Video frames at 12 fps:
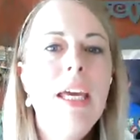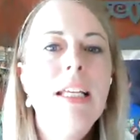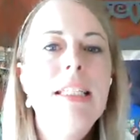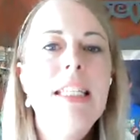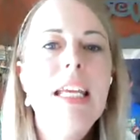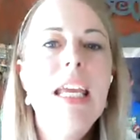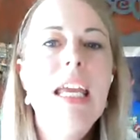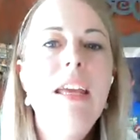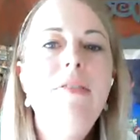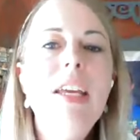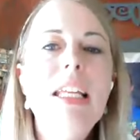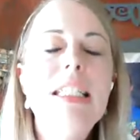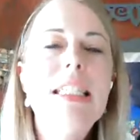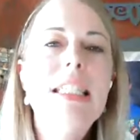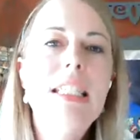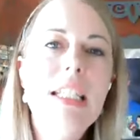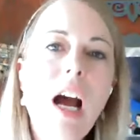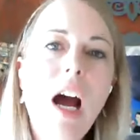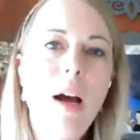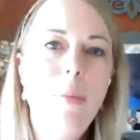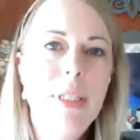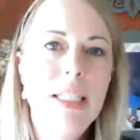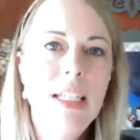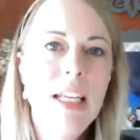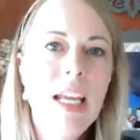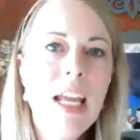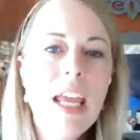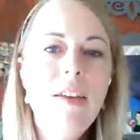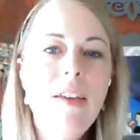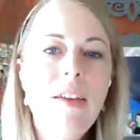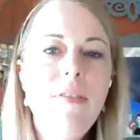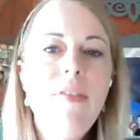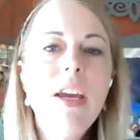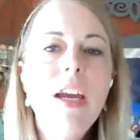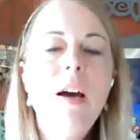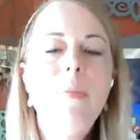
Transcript: Because if it stops, if it